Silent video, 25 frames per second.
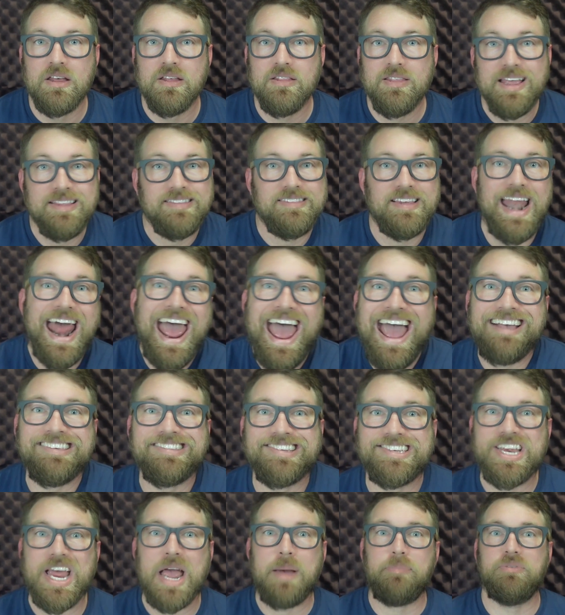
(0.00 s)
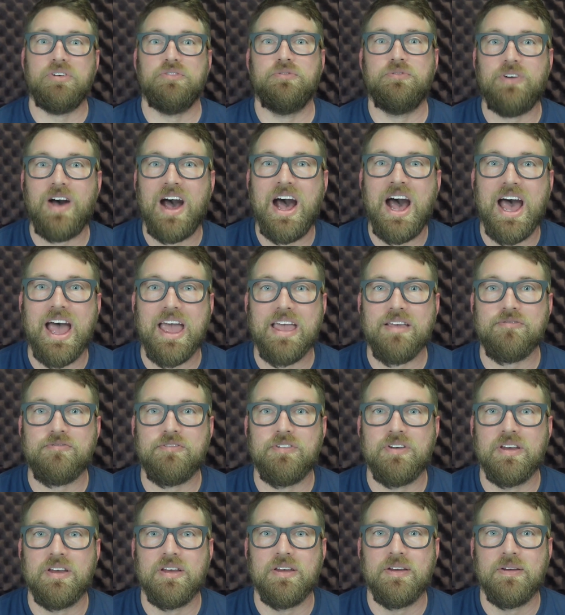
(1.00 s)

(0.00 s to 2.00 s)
That's in Acts chapter 5.